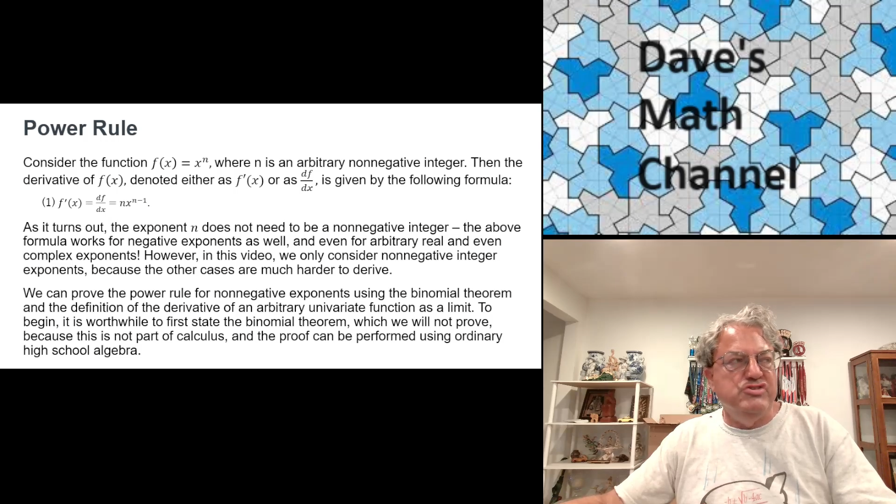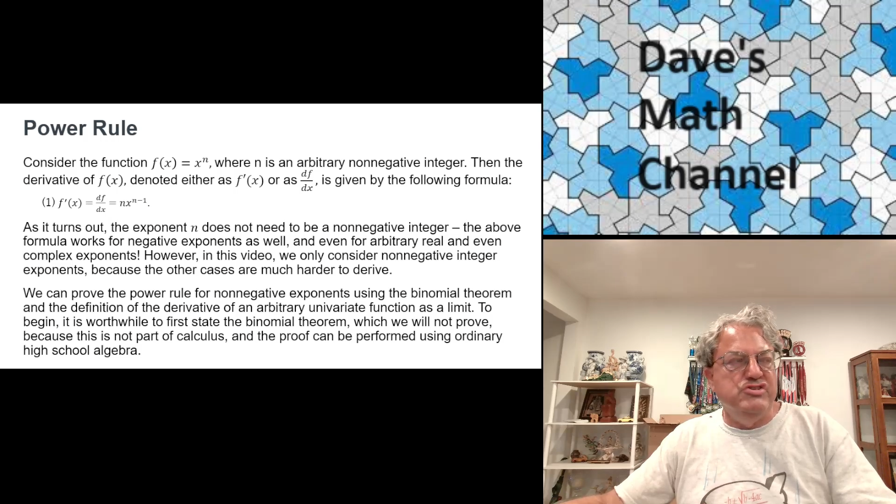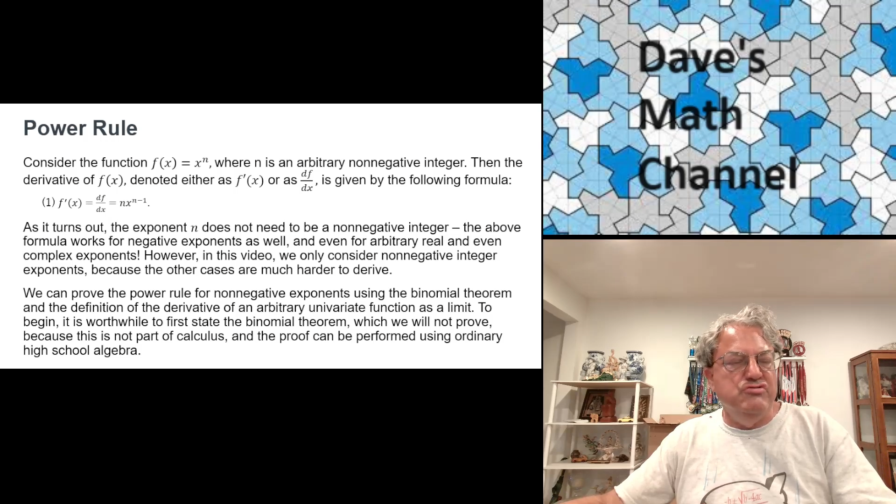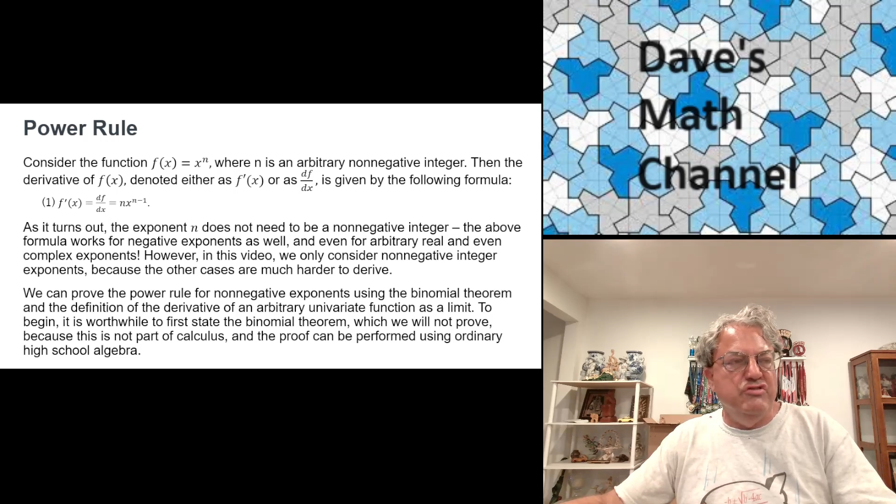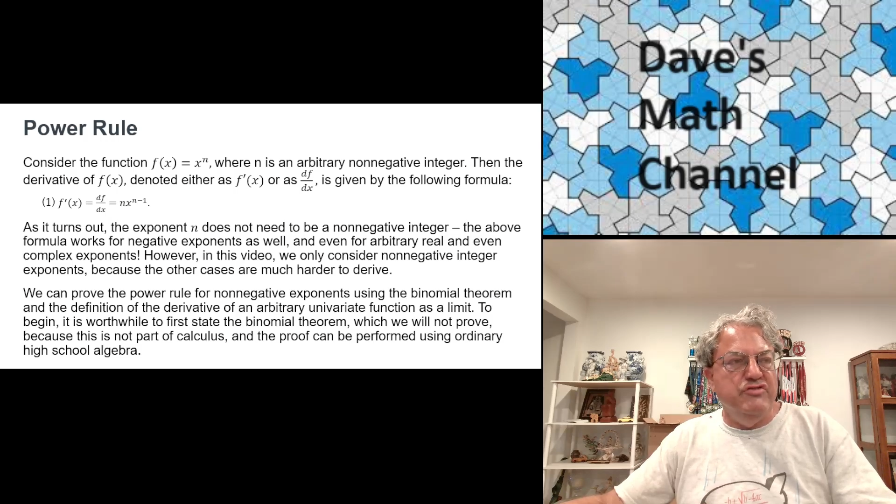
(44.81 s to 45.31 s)

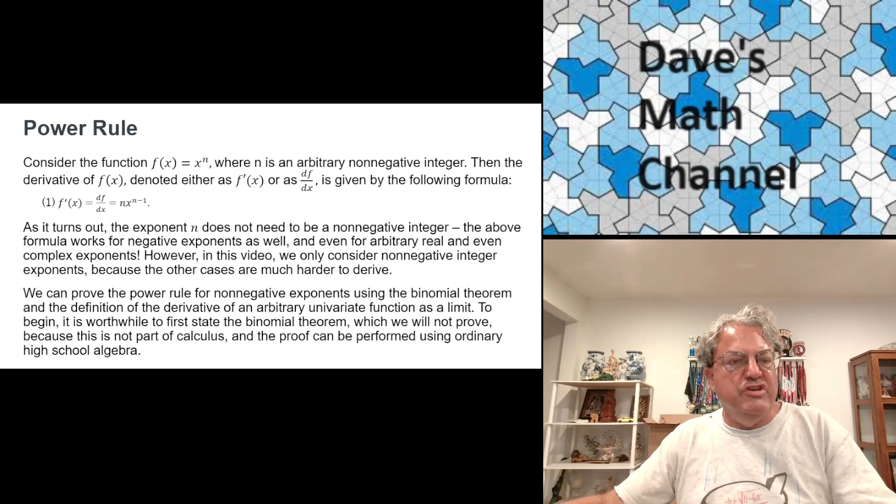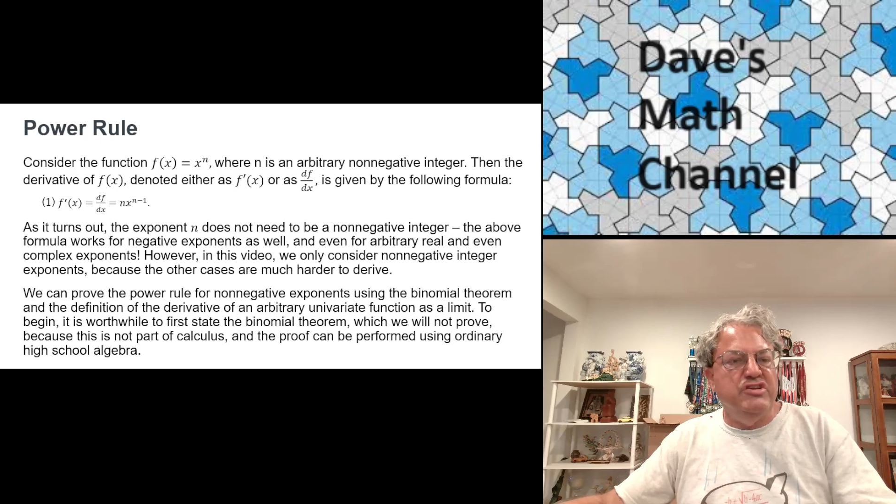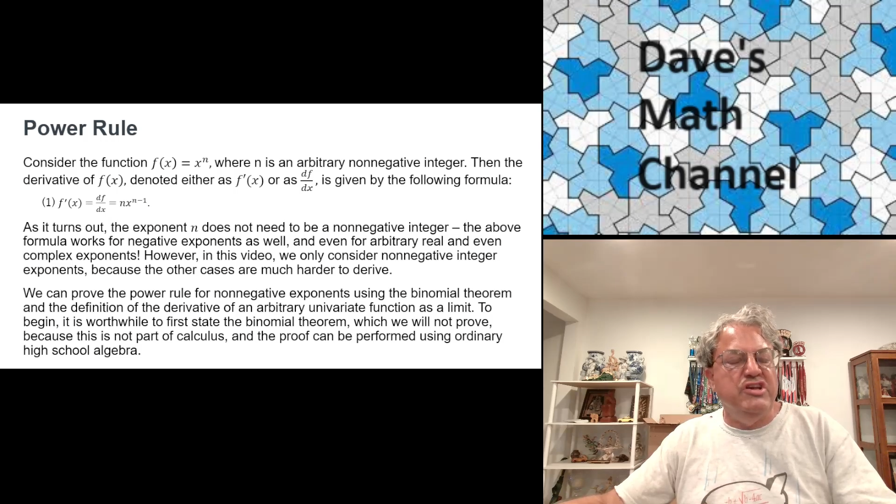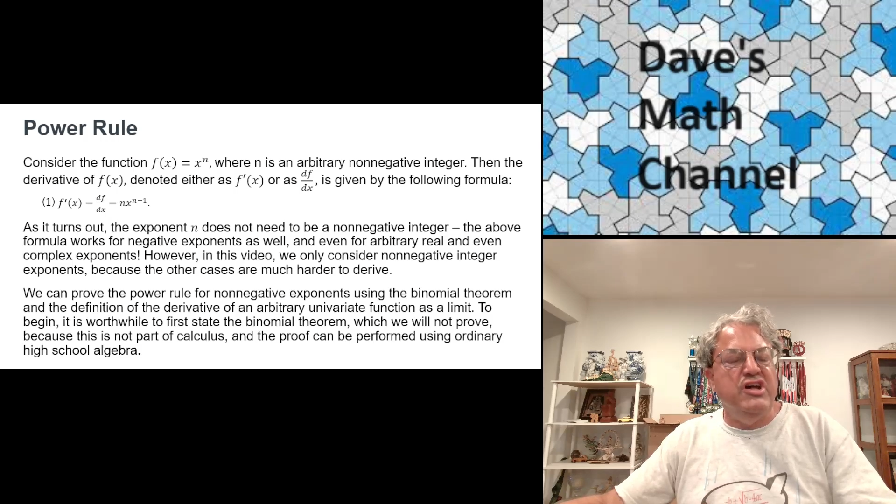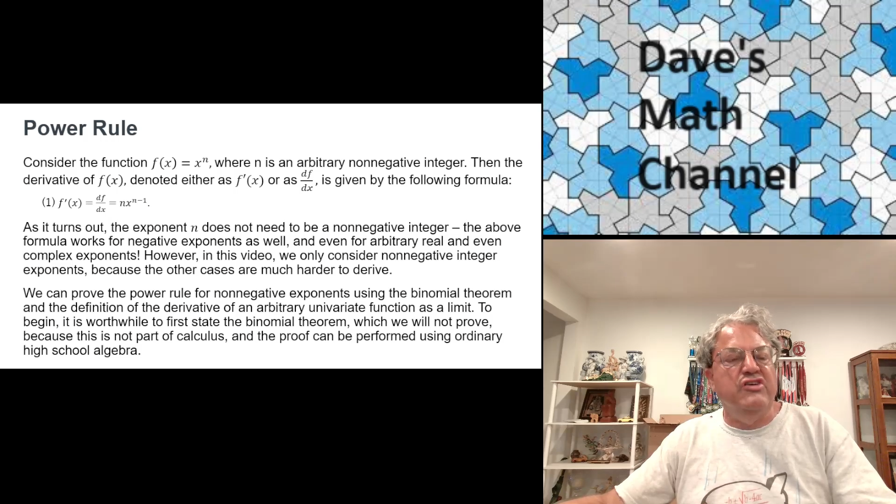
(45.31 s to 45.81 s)
person to
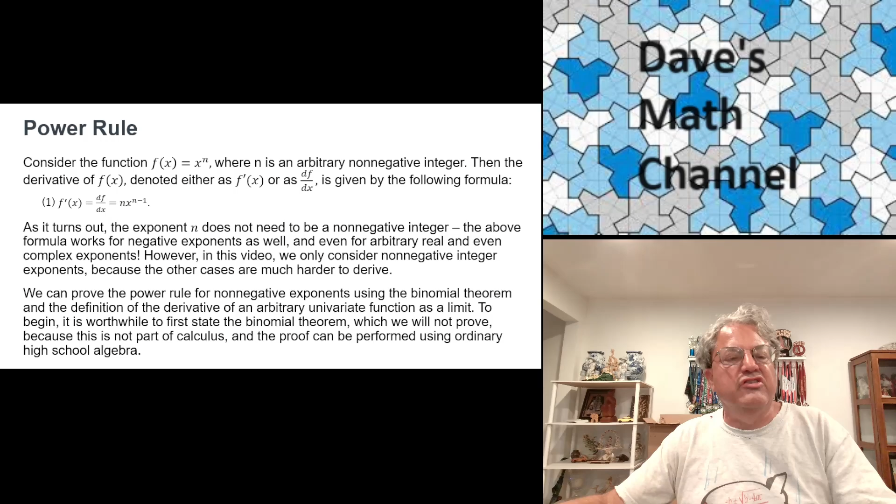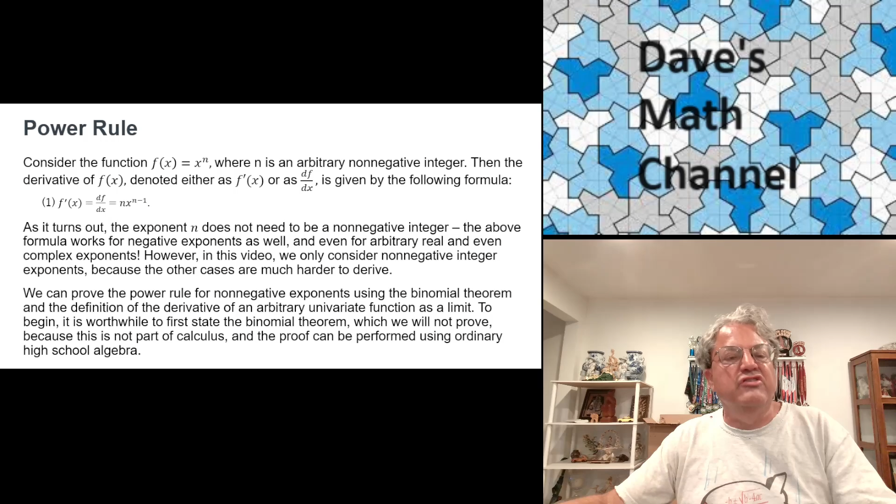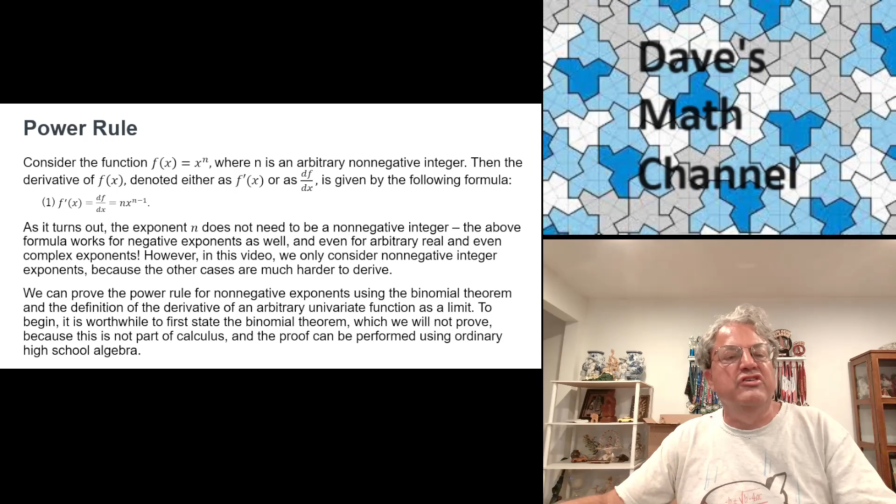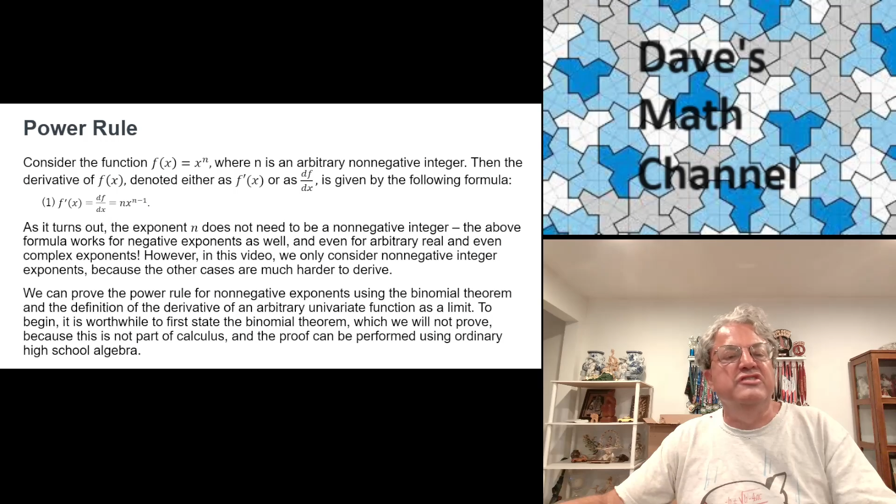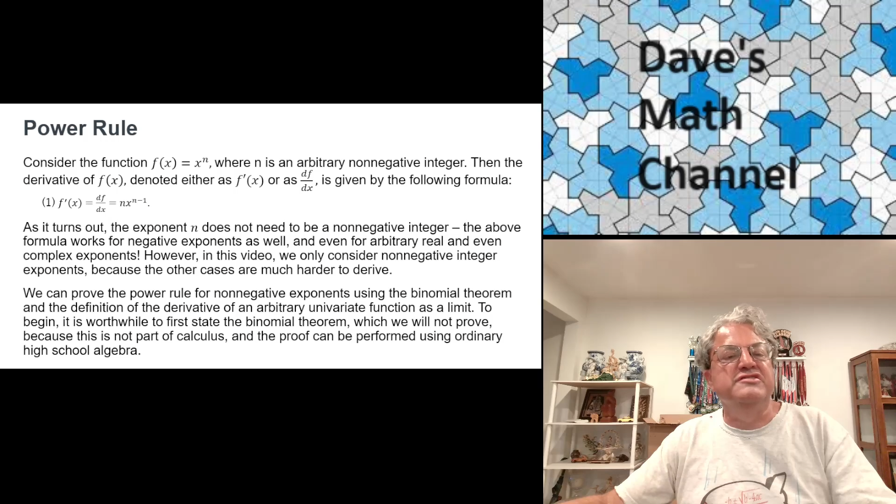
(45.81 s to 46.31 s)
invent
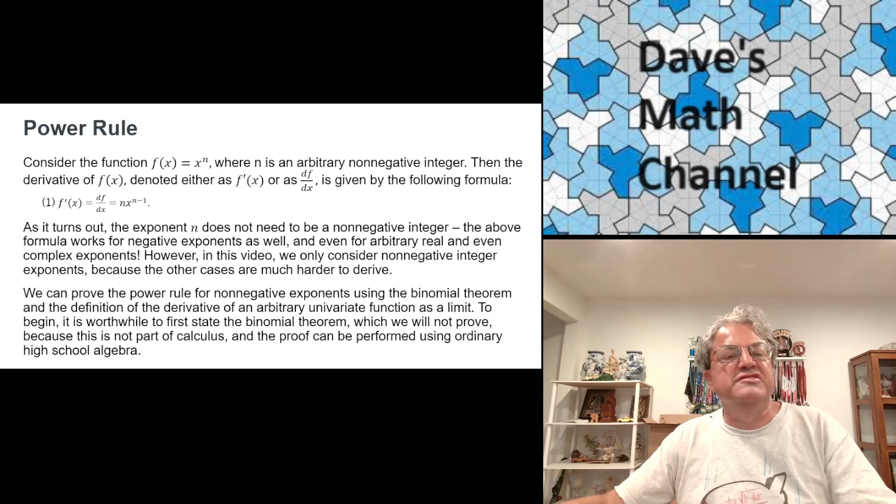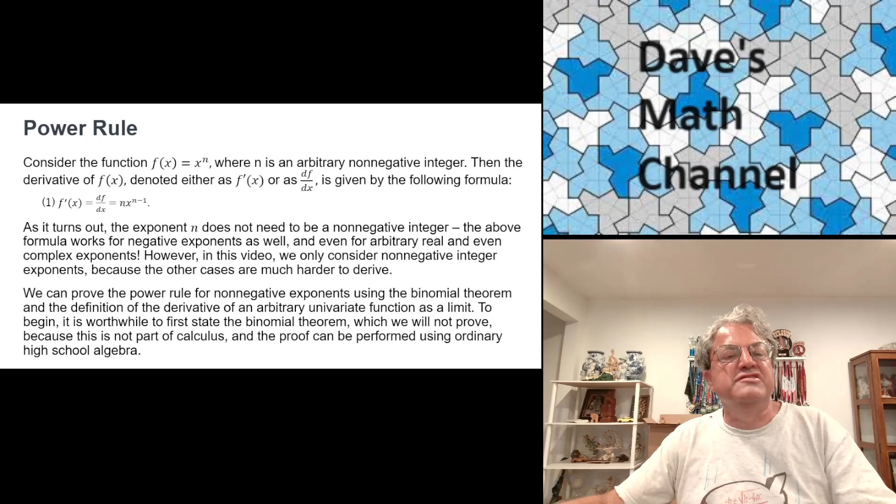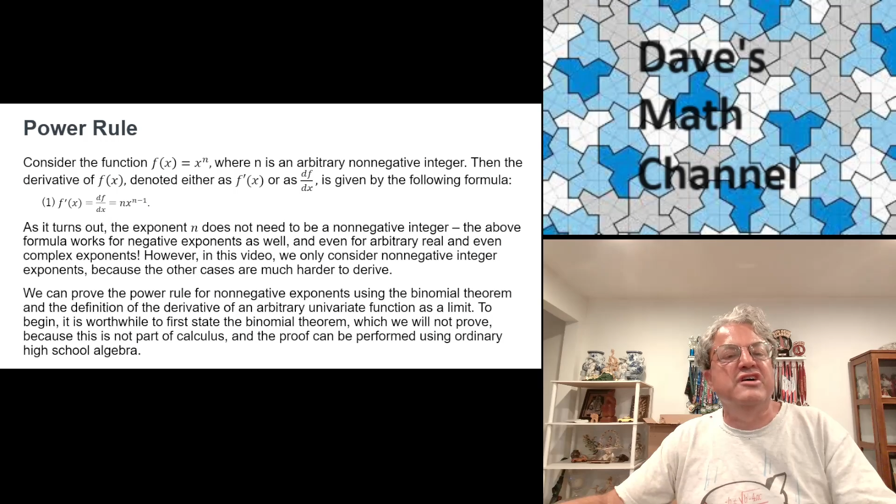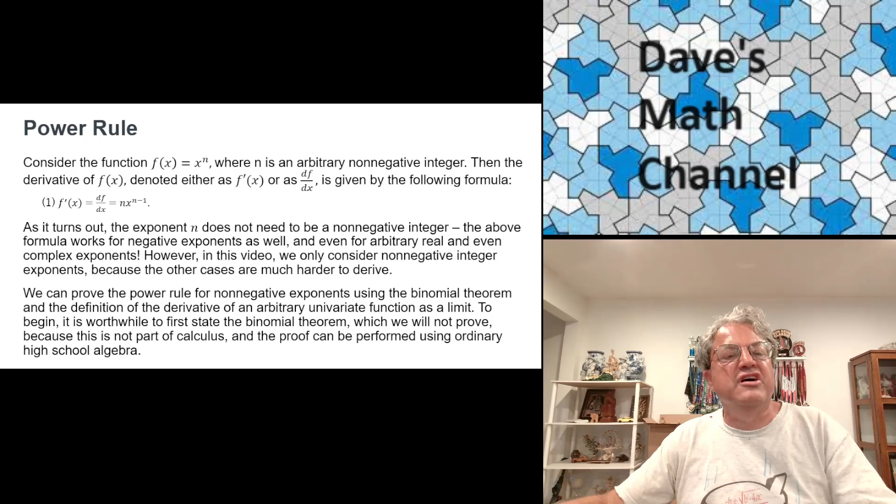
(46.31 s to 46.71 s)
calculus.